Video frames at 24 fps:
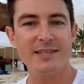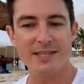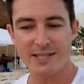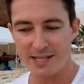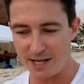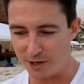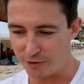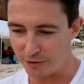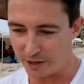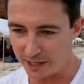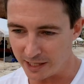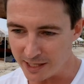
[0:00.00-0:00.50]

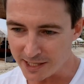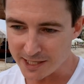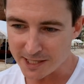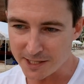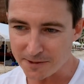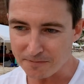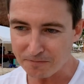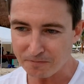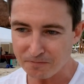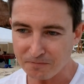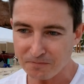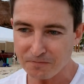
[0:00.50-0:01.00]

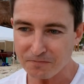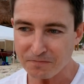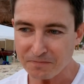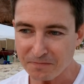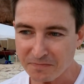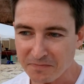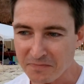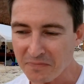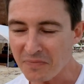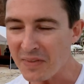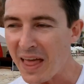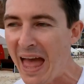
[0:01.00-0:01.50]
serious.
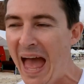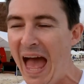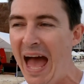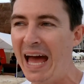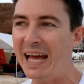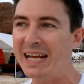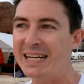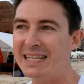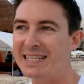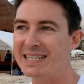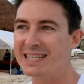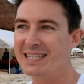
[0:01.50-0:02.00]

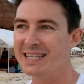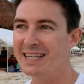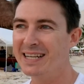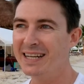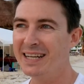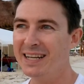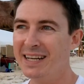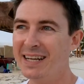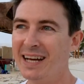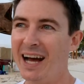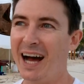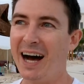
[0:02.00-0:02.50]
And
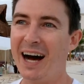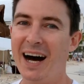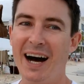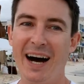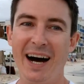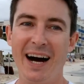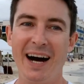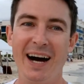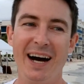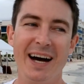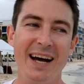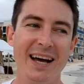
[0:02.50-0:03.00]

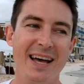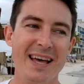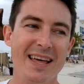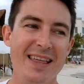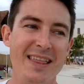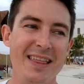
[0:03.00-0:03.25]
what